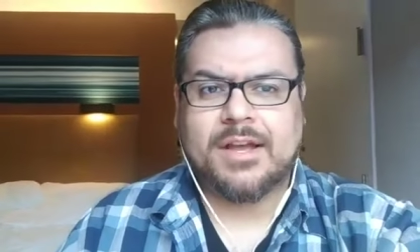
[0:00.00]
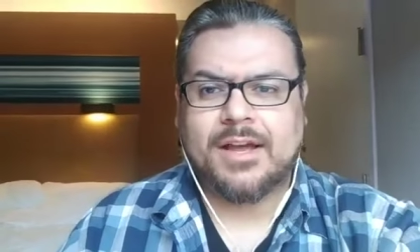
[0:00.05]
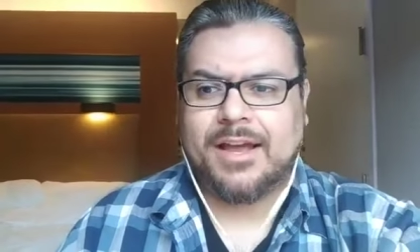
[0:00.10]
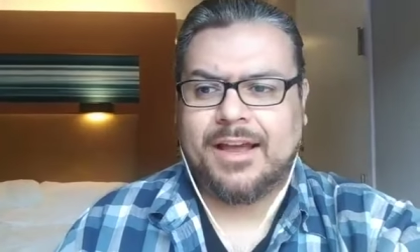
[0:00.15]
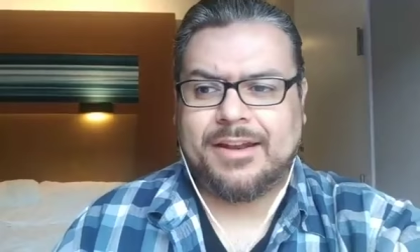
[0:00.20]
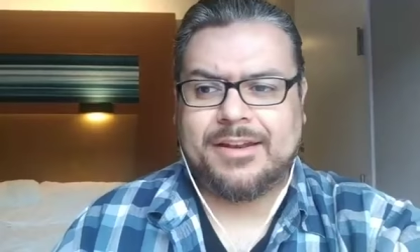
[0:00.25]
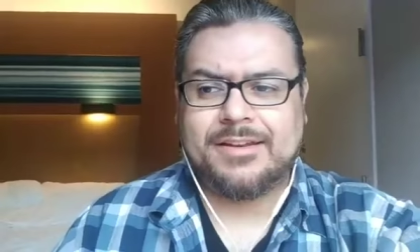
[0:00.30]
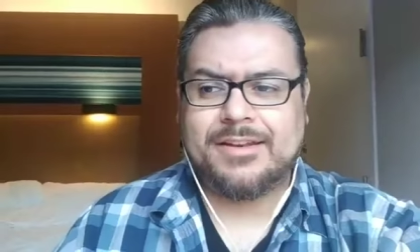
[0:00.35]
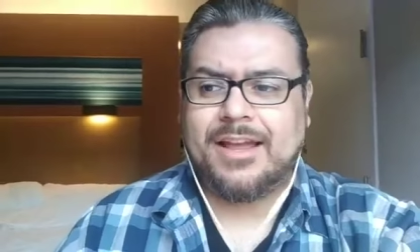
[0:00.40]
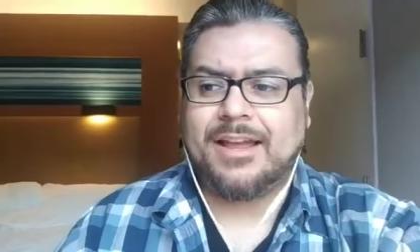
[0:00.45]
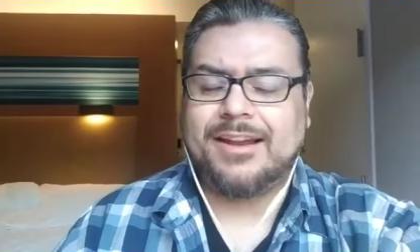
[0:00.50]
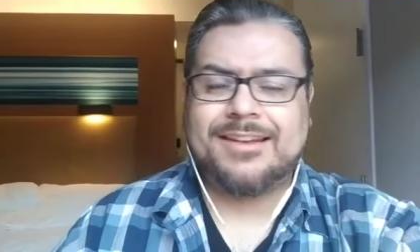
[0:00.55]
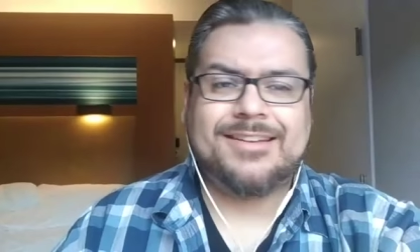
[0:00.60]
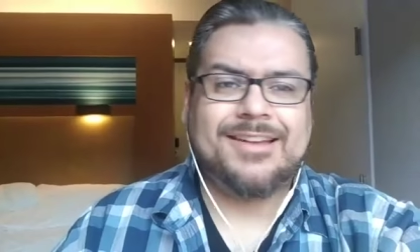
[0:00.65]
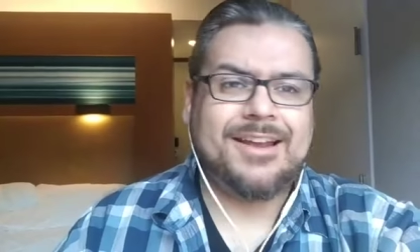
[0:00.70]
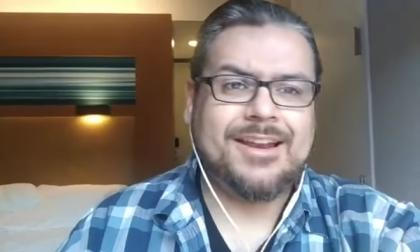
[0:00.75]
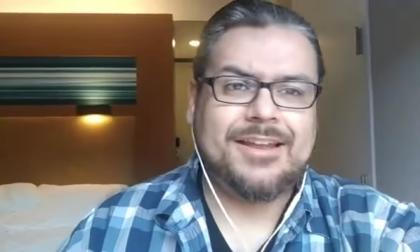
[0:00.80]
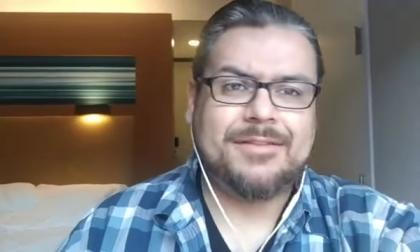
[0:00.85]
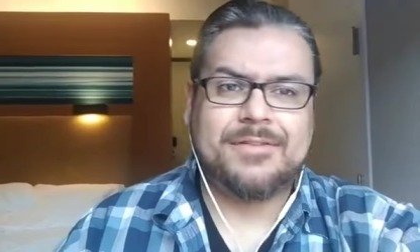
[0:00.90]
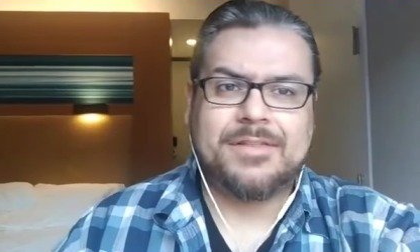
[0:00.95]
Uh, not
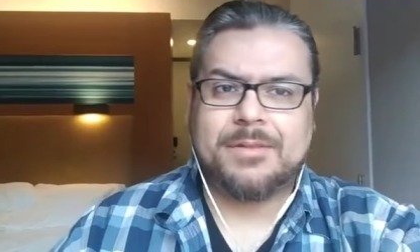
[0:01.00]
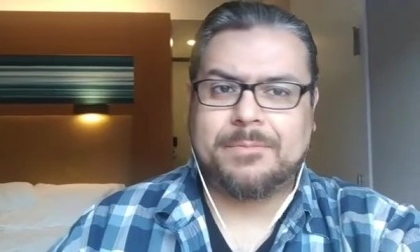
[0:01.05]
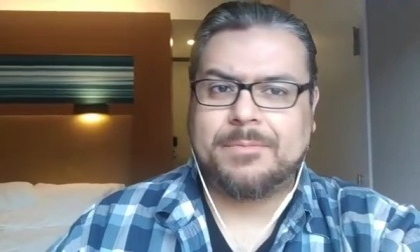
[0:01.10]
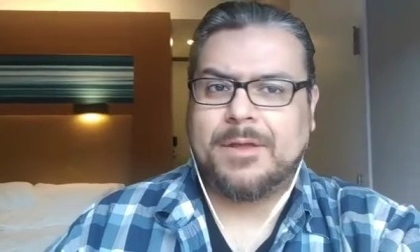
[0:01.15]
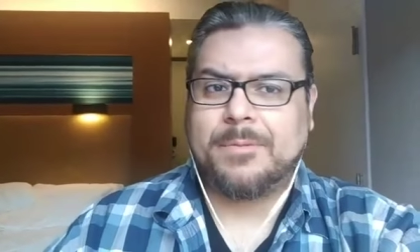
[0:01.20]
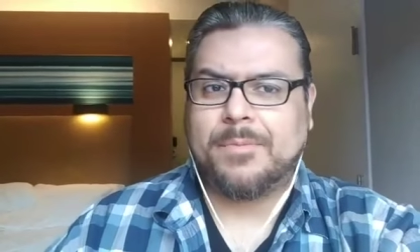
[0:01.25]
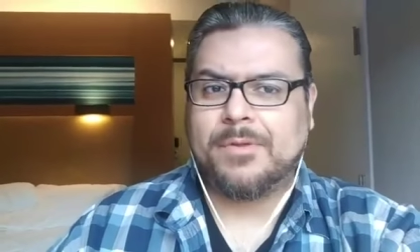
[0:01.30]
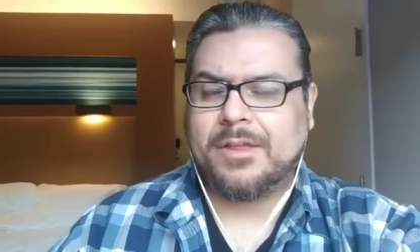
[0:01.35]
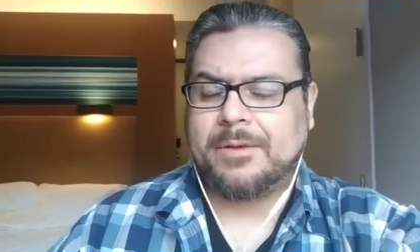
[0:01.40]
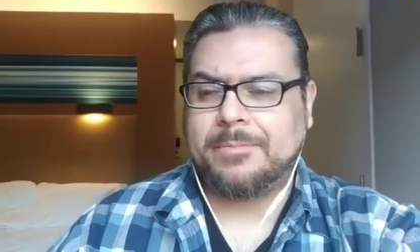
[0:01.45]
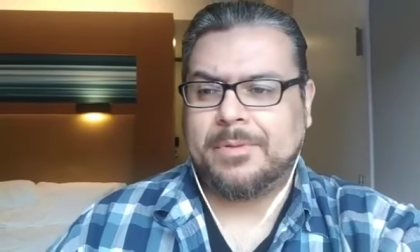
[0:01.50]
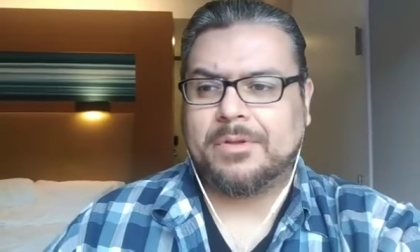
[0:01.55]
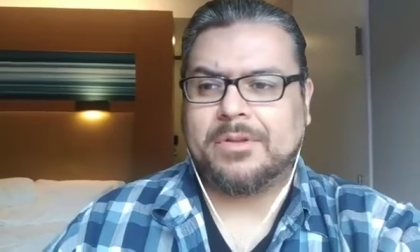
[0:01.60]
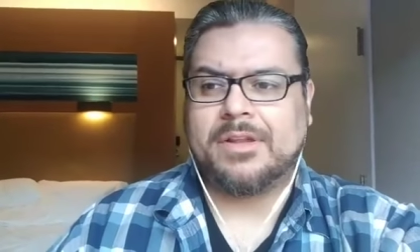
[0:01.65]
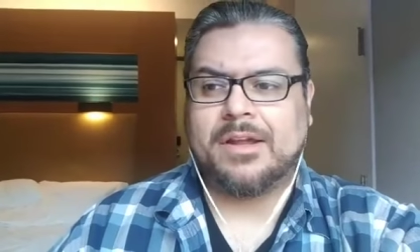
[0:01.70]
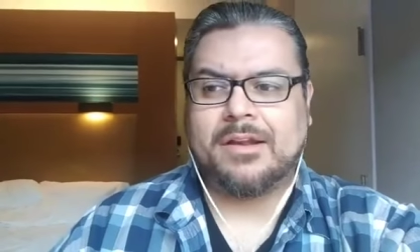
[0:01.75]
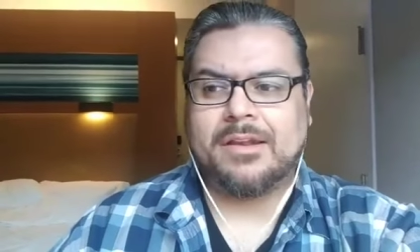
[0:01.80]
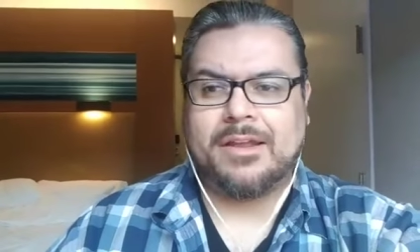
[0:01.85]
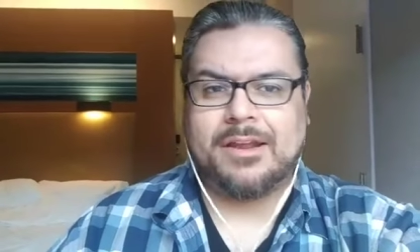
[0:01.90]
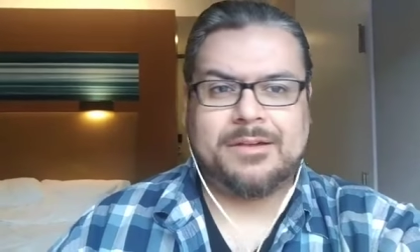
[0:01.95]
not even the people that build
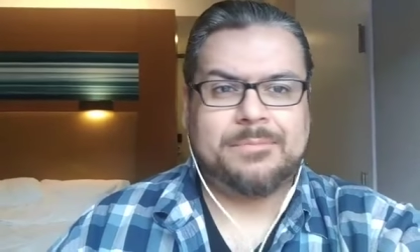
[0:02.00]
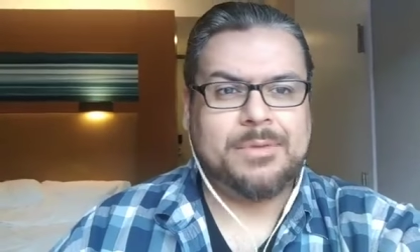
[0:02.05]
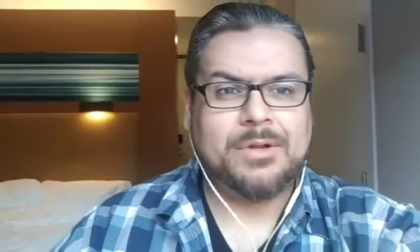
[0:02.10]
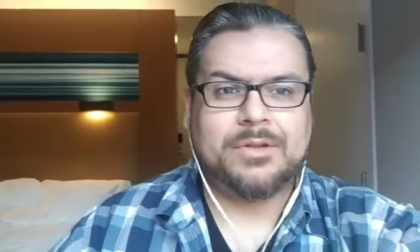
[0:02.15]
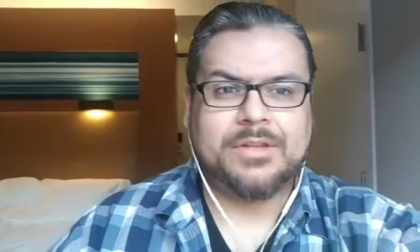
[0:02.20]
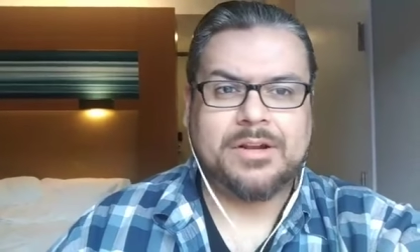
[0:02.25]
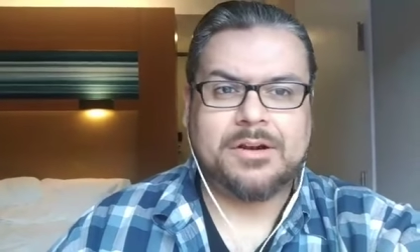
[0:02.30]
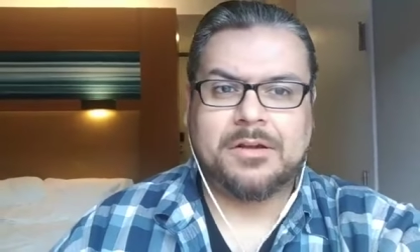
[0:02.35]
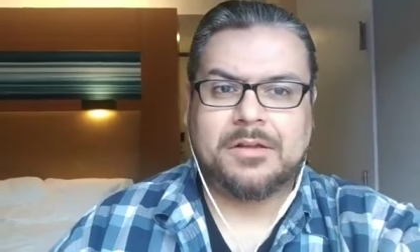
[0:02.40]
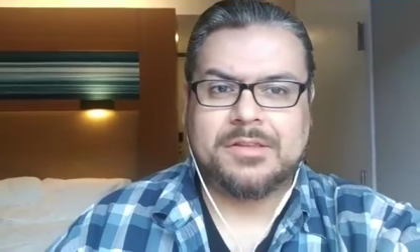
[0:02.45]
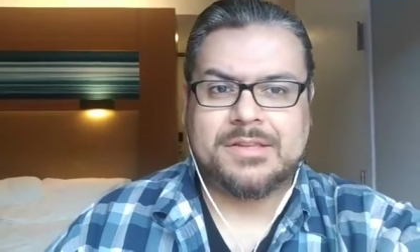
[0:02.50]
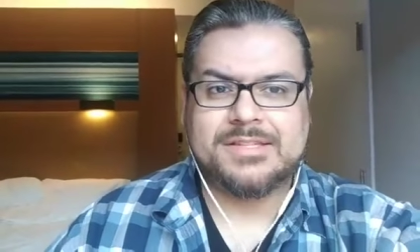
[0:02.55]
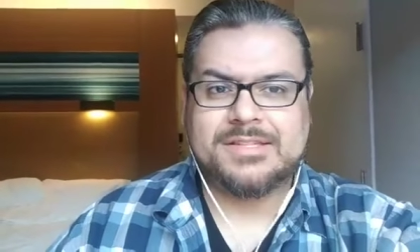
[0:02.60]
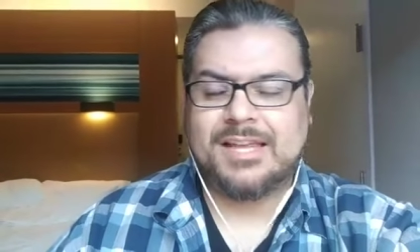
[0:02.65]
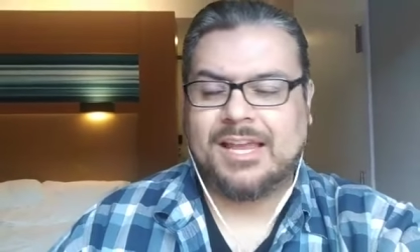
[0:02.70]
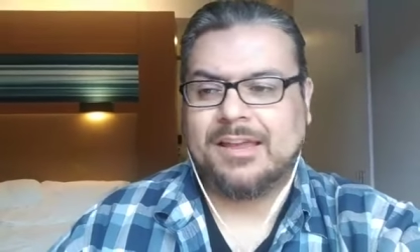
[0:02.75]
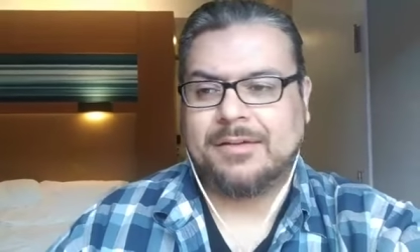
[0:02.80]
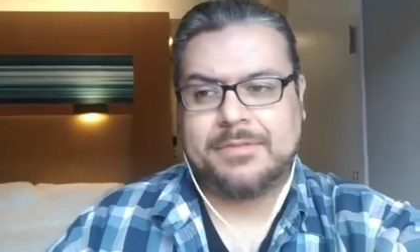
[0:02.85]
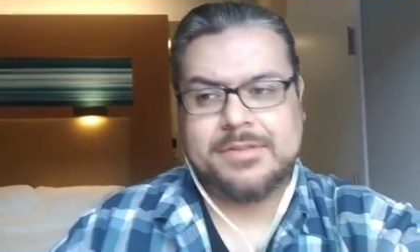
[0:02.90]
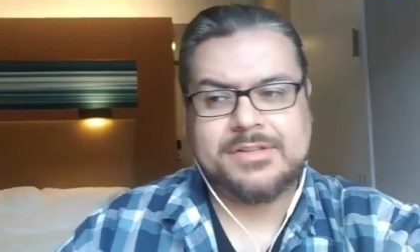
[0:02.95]
online build it all the
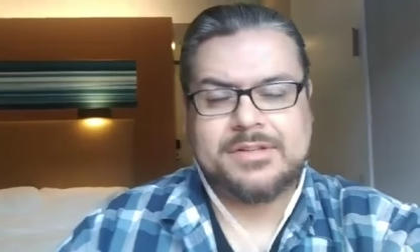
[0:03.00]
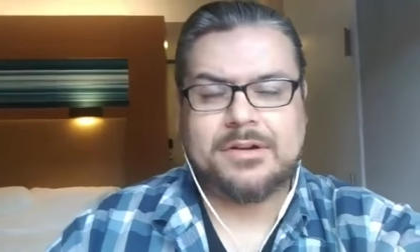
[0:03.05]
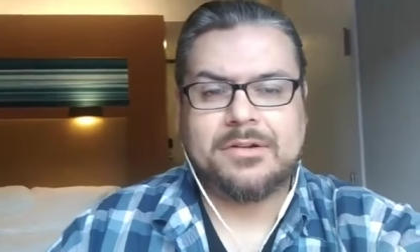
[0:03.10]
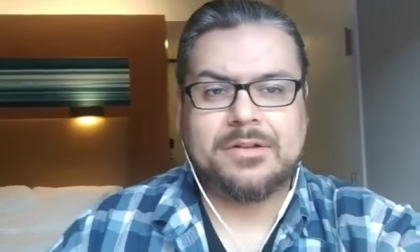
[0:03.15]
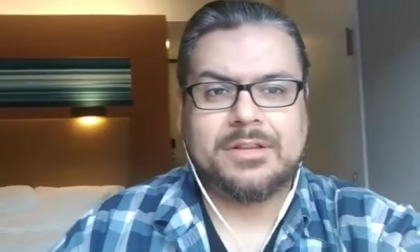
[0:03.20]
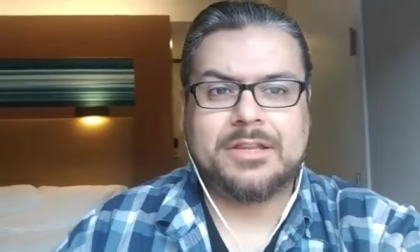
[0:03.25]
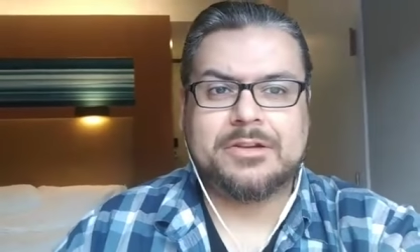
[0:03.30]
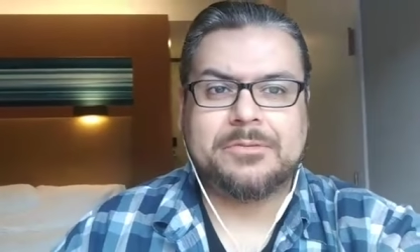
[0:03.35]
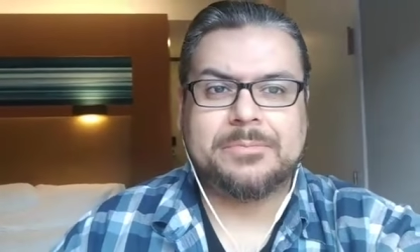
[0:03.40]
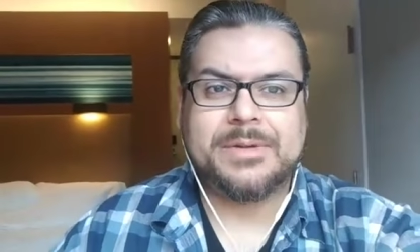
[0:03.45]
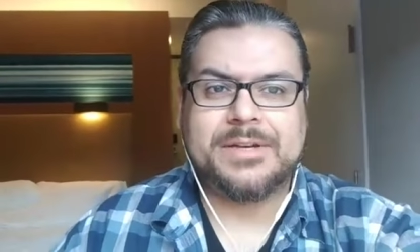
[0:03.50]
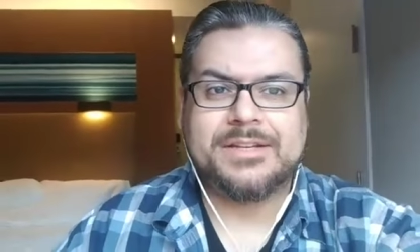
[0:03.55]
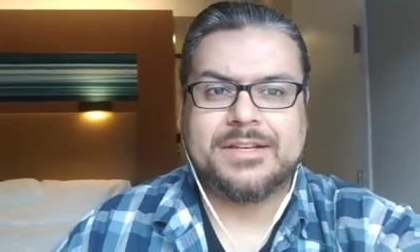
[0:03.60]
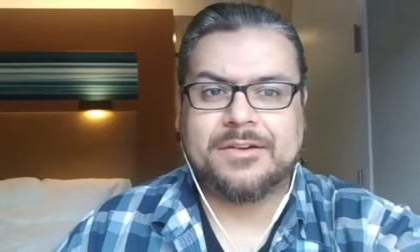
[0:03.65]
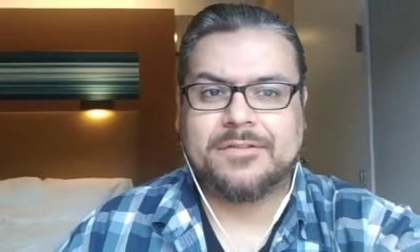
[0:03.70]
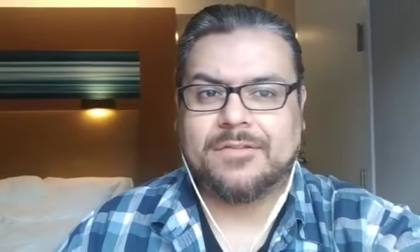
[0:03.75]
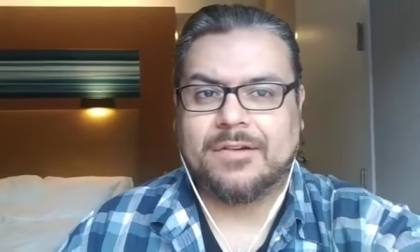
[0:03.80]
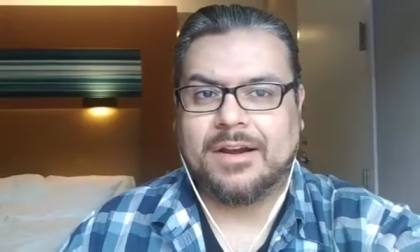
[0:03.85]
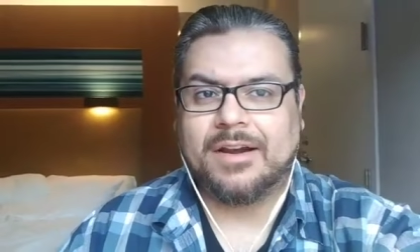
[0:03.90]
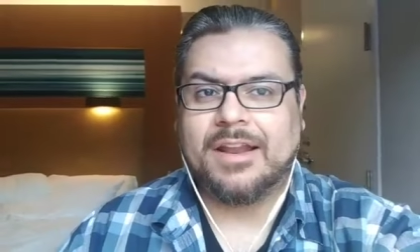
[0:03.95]
same. It's all a little bit
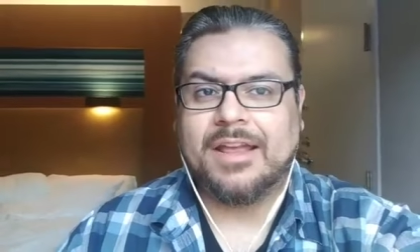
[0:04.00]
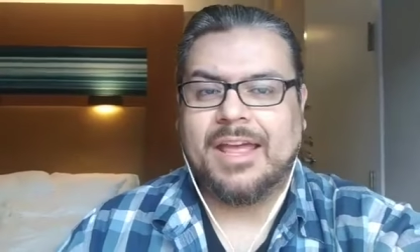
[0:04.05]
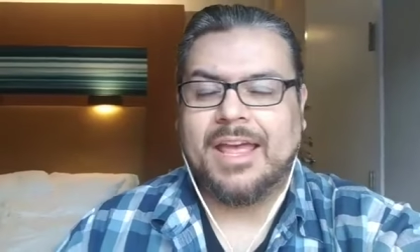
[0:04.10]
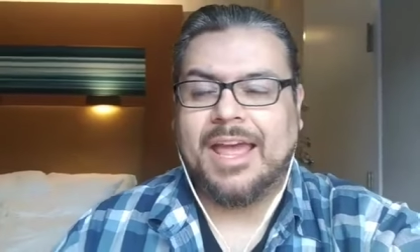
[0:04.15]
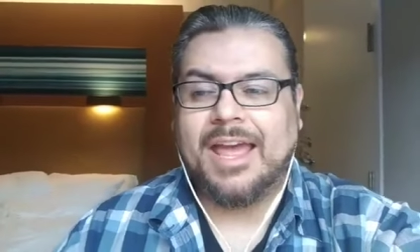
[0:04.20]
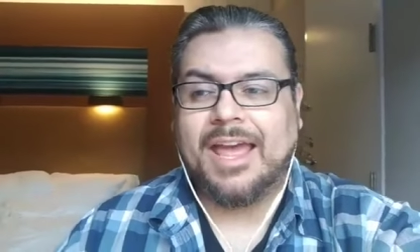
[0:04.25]
different.